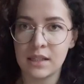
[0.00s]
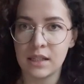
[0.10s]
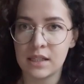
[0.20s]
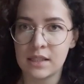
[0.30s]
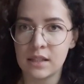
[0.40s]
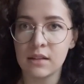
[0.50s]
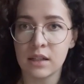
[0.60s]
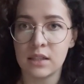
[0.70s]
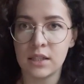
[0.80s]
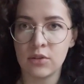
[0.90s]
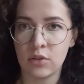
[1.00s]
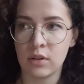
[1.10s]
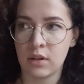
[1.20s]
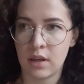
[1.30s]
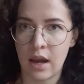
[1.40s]
It is still
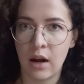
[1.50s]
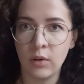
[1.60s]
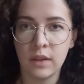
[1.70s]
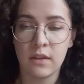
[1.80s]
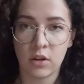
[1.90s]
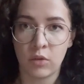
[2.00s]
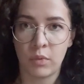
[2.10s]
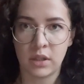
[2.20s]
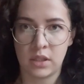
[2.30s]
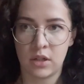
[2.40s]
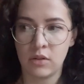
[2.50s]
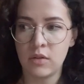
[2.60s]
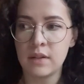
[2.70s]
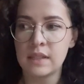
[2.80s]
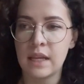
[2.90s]
continuing now in the occupied
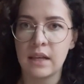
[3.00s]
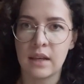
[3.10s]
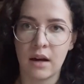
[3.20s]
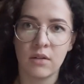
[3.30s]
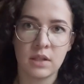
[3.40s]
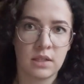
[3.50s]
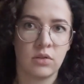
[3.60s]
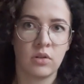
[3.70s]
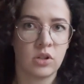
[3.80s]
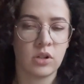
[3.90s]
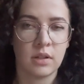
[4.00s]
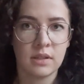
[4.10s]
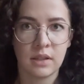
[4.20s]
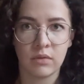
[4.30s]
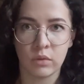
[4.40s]
territories, and now the situation
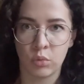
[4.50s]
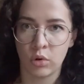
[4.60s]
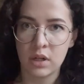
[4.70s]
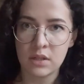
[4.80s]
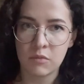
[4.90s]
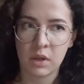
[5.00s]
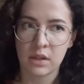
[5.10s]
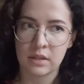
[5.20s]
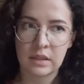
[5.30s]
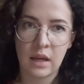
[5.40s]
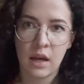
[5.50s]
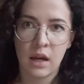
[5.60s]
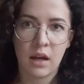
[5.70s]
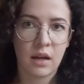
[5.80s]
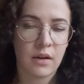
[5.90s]
is even worse because
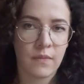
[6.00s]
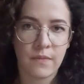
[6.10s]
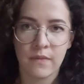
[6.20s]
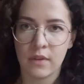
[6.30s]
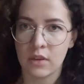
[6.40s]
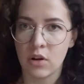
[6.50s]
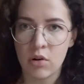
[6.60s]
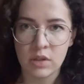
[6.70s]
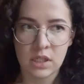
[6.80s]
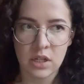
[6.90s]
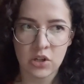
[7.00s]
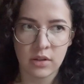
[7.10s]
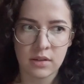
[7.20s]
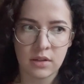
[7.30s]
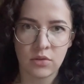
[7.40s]
uh, no international
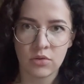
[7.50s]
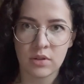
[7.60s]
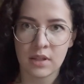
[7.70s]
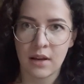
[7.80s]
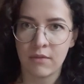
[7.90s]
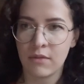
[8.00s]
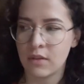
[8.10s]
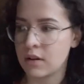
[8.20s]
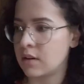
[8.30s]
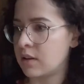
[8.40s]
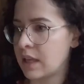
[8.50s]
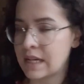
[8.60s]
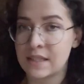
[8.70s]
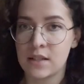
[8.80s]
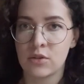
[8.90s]
institutions have uh,
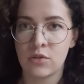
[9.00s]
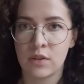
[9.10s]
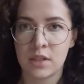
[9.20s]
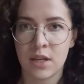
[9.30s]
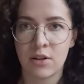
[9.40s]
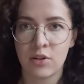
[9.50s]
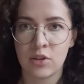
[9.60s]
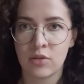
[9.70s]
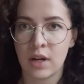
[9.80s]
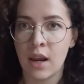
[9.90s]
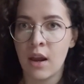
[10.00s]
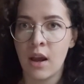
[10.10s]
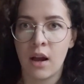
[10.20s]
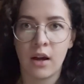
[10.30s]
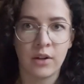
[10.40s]
access to the territory.
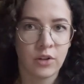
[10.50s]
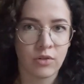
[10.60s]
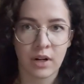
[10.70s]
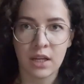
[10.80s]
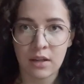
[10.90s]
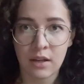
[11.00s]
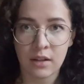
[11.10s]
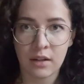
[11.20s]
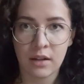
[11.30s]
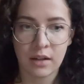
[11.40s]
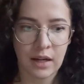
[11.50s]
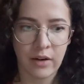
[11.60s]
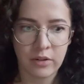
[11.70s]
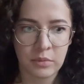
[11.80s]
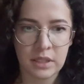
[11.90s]
Uh, Ukrainian uh,
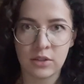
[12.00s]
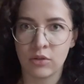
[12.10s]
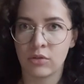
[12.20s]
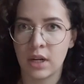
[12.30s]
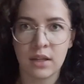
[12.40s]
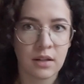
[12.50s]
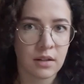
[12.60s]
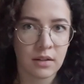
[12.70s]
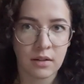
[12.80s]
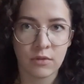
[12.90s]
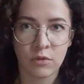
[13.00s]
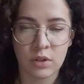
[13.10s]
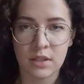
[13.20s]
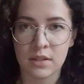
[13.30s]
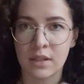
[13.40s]
government, Ukrainian uh,
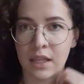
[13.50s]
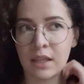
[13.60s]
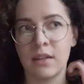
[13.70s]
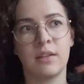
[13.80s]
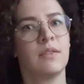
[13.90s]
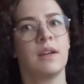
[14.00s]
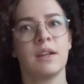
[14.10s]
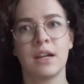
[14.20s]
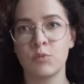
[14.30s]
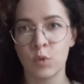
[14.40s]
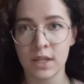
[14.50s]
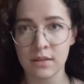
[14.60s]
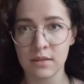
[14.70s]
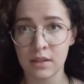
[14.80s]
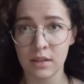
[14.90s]
forces, they they are not
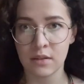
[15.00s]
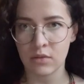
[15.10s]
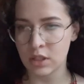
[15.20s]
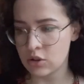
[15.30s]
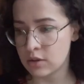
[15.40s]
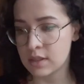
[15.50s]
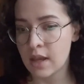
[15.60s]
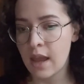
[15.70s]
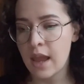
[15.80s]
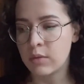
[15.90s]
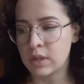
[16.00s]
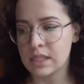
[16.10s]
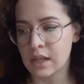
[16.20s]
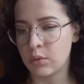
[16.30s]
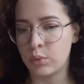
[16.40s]
present in the regions, and
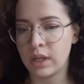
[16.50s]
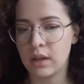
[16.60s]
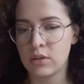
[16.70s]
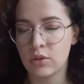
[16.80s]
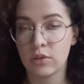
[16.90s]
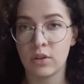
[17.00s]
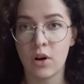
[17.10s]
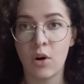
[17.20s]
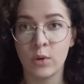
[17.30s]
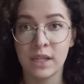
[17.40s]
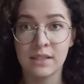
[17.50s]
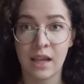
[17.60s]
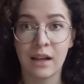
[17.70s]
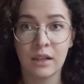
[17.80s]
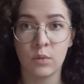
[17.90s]
basically we don't know
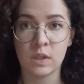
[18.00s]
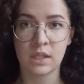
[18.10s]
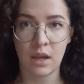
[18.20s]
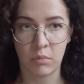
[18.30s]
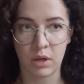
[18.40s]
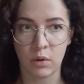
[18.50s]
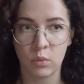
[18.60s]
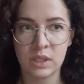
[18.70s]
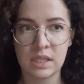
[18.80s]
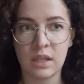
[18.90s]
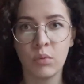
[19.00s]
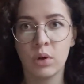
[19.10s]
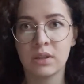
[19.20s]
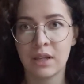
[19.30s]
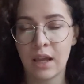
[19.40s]
exactly what's happening. We see
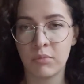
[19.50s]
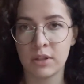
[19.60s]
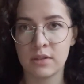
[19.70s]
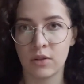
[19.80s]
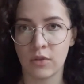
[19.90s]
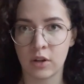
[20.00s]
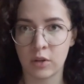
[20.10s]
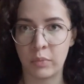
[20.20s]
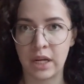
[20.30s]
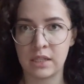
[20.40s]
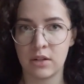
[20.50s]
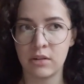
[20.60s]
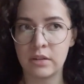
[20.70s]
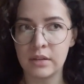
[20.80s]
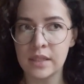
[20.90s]
what happened on the occupied
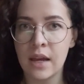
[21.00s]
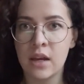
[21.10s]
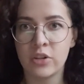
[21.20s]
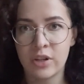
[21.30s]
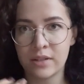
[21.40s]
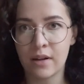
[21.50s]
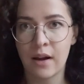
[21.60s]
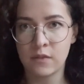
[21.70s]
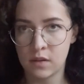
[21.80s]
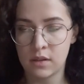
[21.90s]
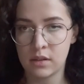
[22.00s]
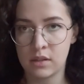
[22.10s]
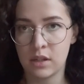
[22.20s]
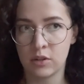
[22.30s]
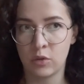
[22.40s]
territories just after the
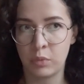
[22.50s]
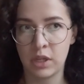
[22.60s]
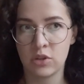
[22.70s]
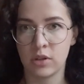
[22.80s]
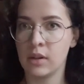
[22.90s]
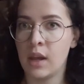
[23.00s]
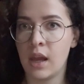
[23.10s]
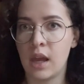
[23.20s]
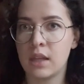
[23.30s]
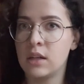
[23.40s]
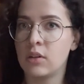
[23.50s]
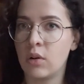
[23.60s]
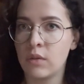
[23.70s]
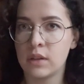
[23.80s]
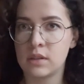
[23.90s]
deoccupation, and I
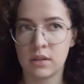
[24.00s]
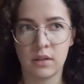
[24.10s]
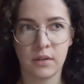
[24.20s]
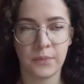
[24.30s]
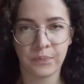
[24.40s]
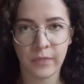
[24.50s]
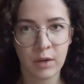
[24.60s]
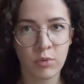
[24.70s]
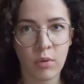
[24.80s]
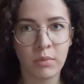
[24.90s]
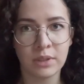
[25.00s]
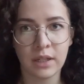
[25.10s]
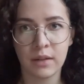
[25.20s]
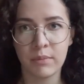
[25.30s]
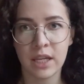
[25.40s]
know that um,
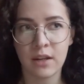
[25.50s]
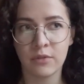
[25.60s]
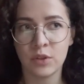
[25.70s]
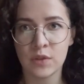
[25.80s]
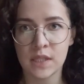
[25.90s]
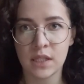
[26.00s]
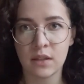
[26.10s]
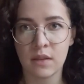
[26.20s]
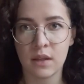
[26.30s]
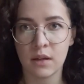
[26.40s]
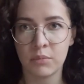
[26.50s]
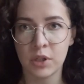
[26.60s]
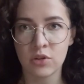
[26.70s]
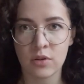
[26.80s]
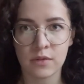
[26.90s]
probably many of you seen the
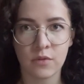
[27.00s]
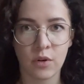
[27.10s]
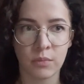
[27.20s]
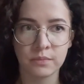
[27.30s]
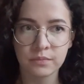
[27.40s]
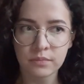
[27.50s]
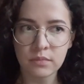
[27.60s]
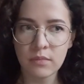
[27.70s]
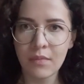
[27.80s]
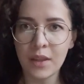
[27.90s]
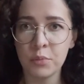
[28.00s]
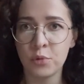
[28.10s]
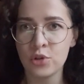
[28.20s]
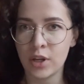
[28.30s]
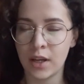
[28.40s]
pictures from.
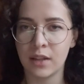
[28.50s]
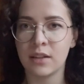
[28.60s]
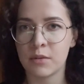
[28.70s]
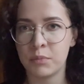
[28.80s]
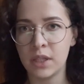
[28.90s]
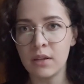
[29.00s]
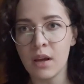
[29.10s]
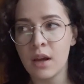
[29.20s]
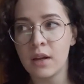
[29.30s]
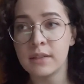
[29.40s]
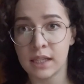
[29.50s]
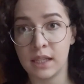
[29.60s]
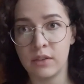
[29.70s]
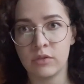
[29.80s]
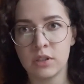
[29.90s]
Bucha and Irpin, the
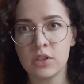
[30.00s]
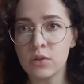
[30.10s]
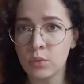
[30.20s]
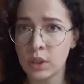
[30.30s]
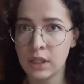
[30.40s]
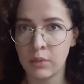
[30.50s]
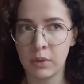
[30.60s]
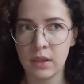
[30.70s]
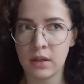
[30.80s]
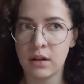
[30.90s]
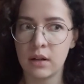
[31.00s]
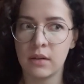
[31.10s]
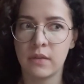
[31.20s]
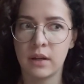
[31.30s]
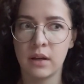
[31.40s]
Kiev region, what happened there,
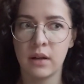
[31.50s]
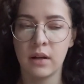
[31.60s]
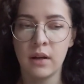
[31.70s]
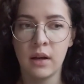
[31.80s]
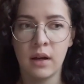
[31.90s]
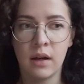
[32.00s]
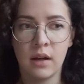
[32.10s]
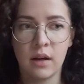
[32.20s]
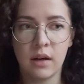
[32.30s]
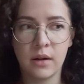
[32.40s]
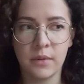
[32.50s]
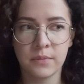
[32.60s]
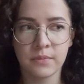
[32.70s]
the uh,